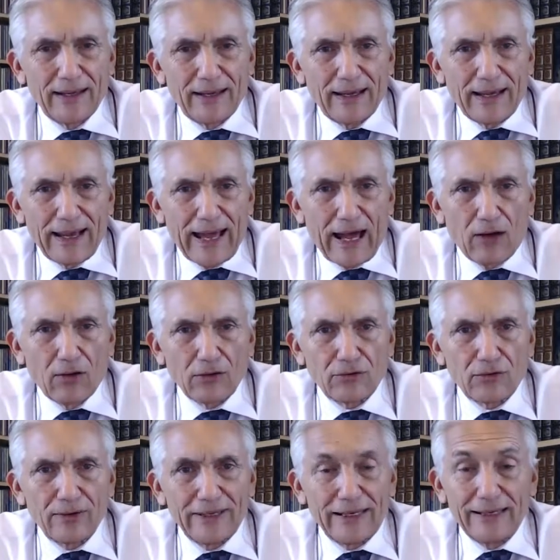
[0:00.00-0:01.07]
how
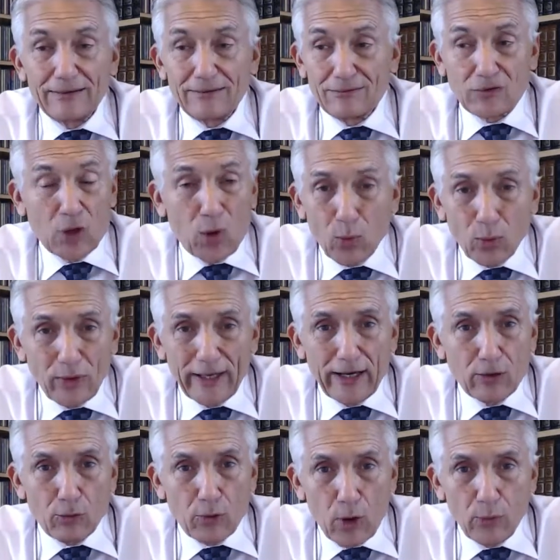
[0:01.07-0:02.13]
totally
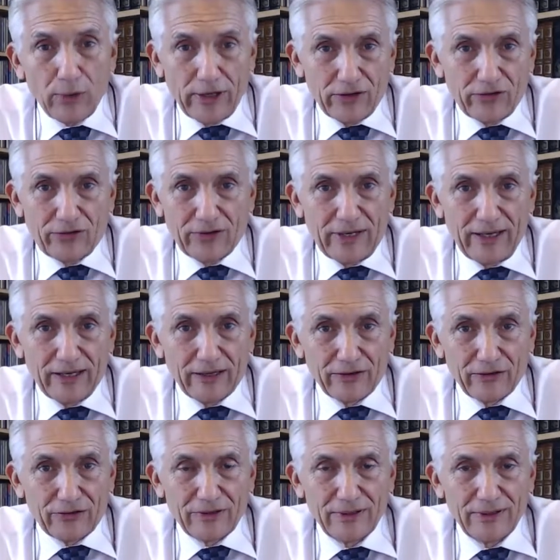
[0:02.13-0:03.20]
erroneous it
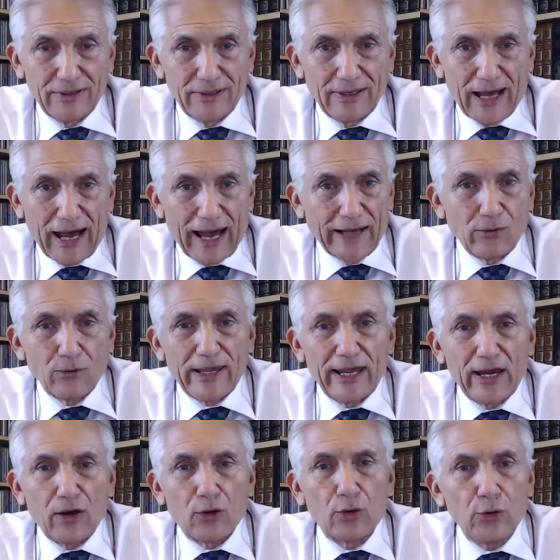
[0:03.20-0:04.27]
is. I don't
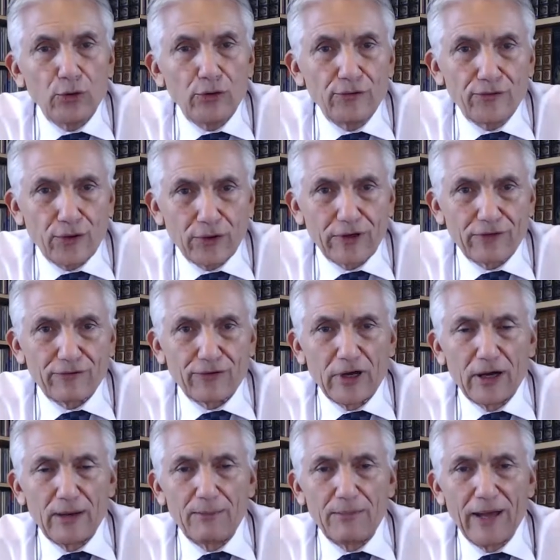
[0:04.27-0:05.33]
care who you've heard it
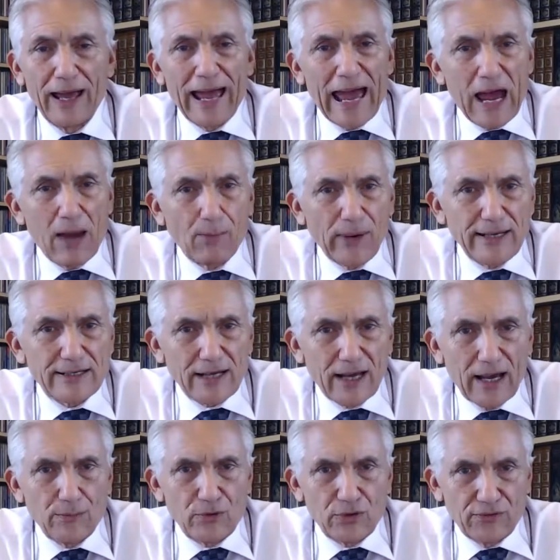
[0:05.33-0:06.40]
from, how many
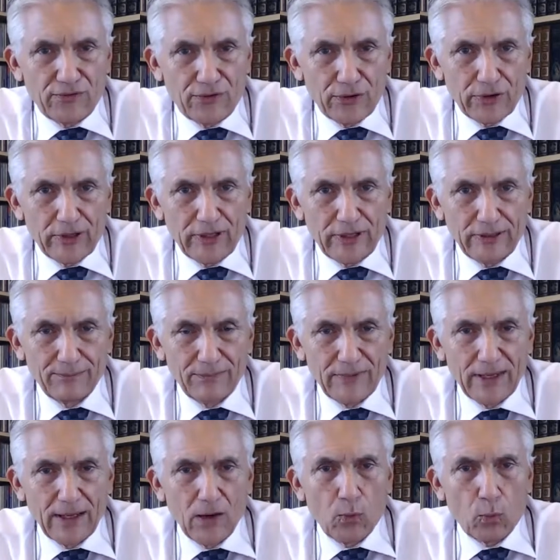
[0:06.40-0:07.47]
times you've heard it.
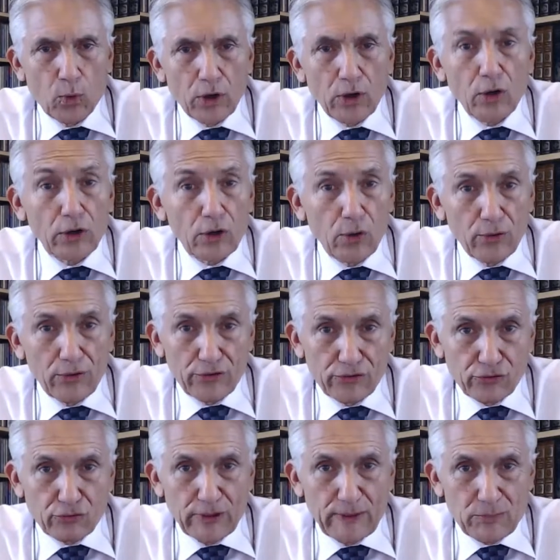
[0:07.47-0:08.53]
We're going to go to the
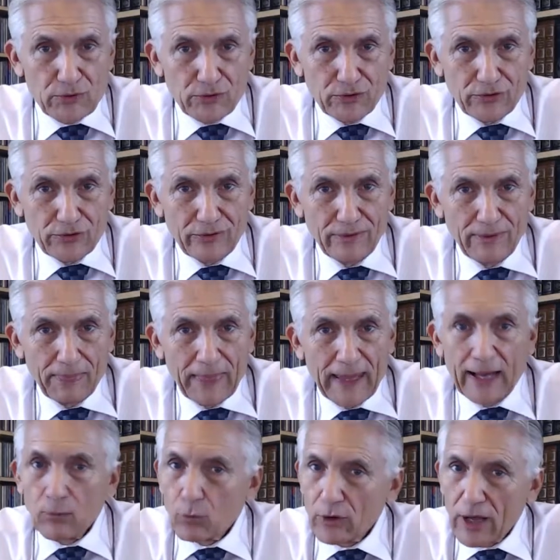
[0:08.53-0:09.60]
scriptures,
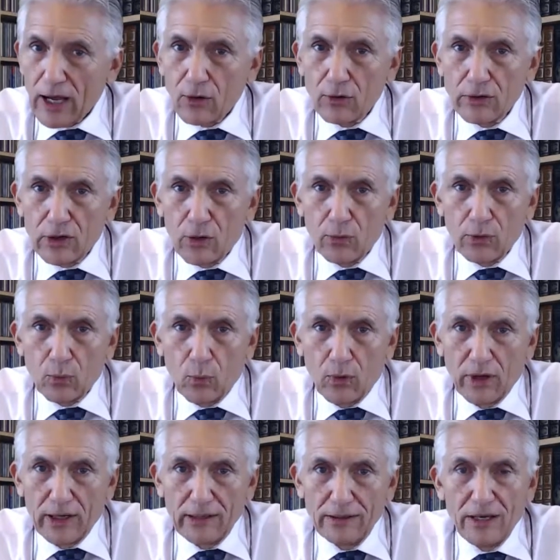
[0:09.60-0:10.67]
and we're not going to go to
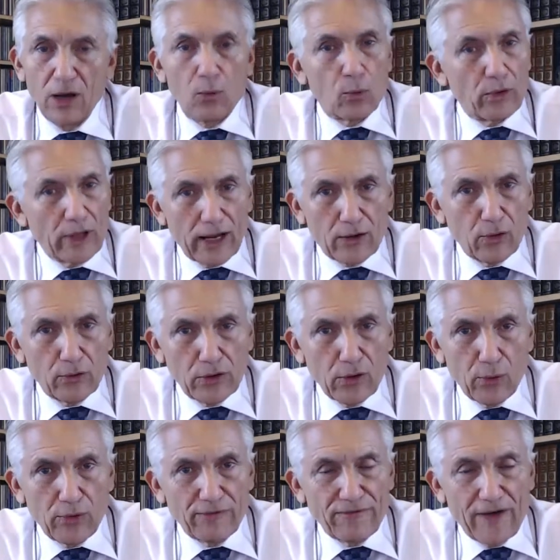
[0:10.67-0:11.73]
1, we're not going to go
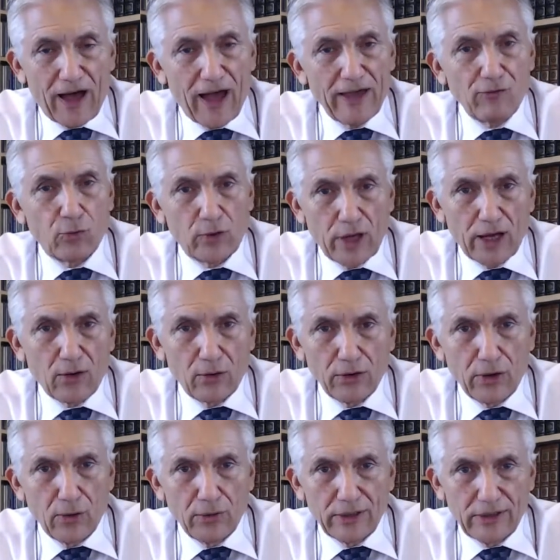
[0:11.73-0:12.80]
to 5, we're not going to
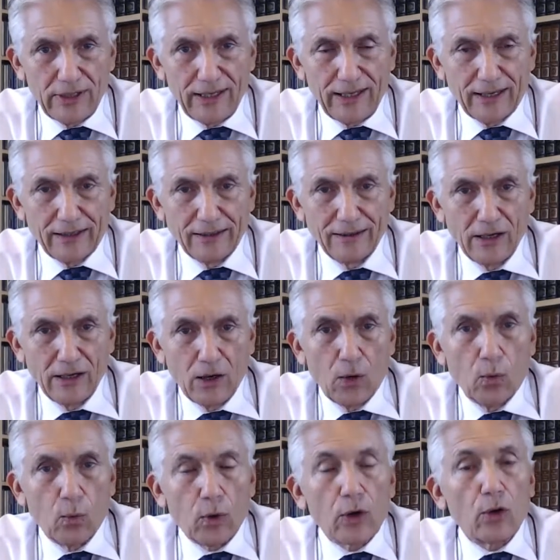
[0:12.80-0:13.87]
go to 10.
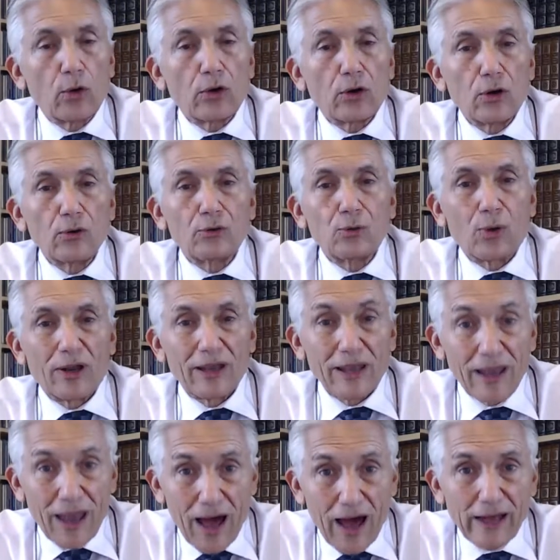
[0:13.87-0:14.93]
We're going to go to a
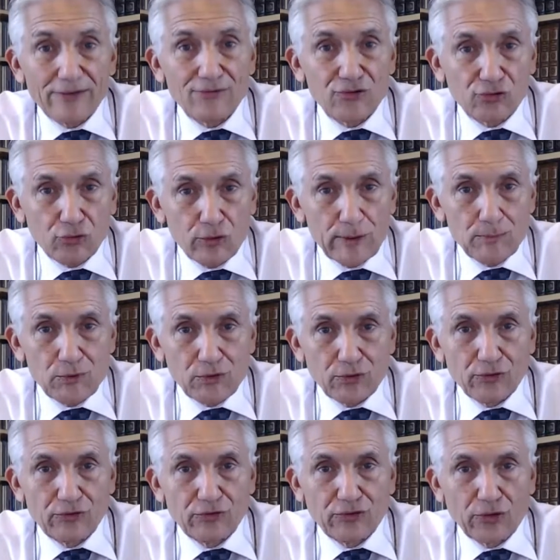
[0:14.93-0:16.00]
lot of
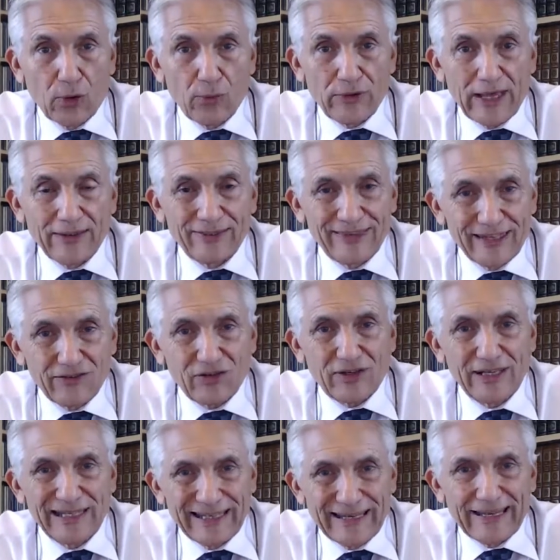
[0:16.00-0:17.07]
scriptures so that this
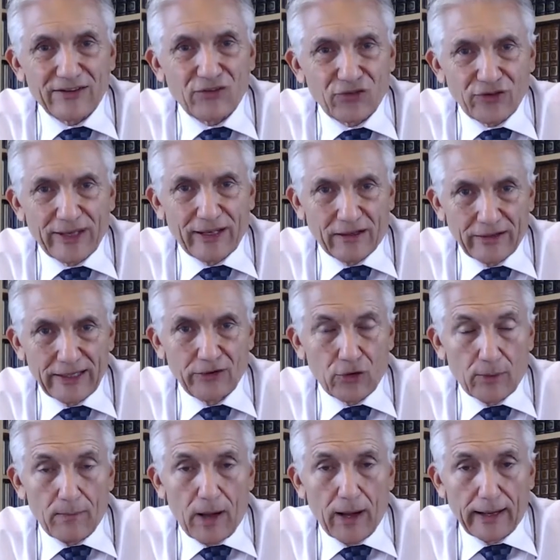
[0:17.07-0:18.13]
can get settled in your
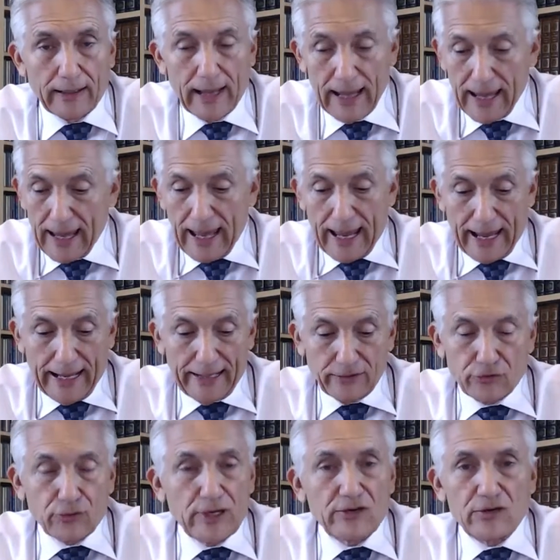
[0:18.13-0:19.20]
mind. And
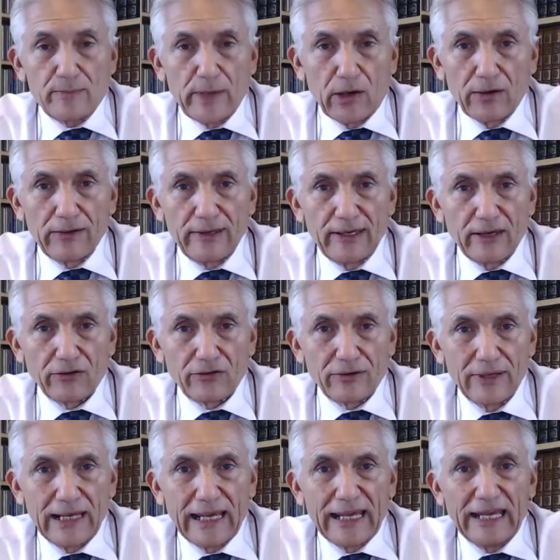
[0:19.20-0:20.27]
trust me on this,
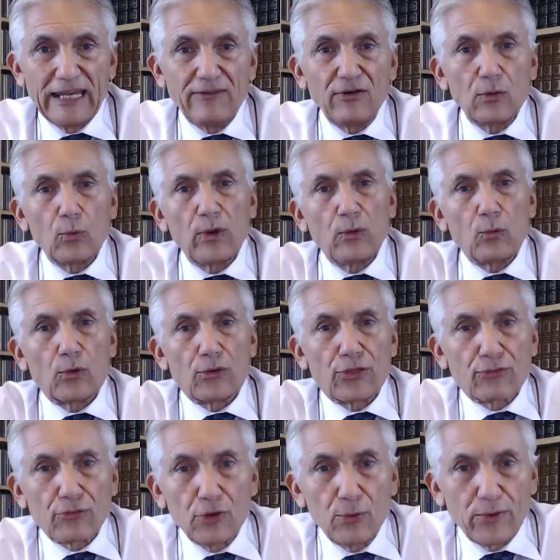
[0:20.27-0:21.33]
even when we're
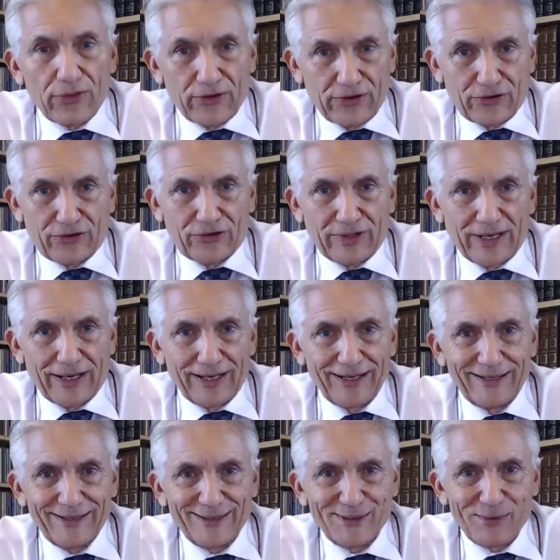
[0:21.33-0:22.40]
through with this study,
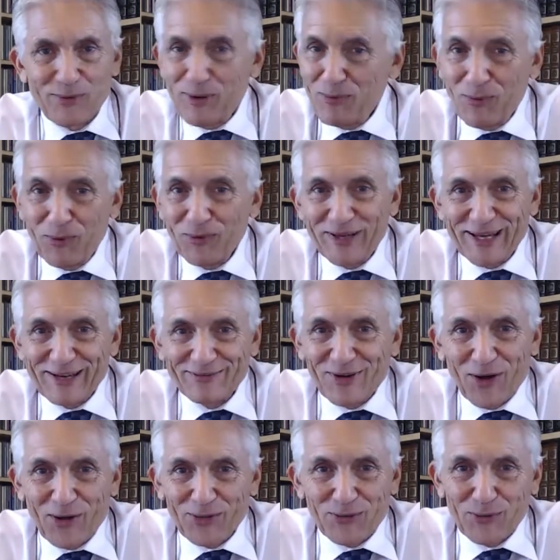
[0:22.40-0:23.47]
we won't have
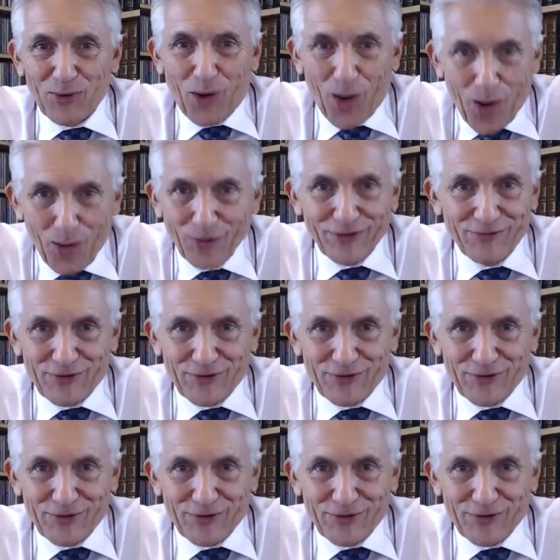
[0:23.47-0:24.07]
gone through all of the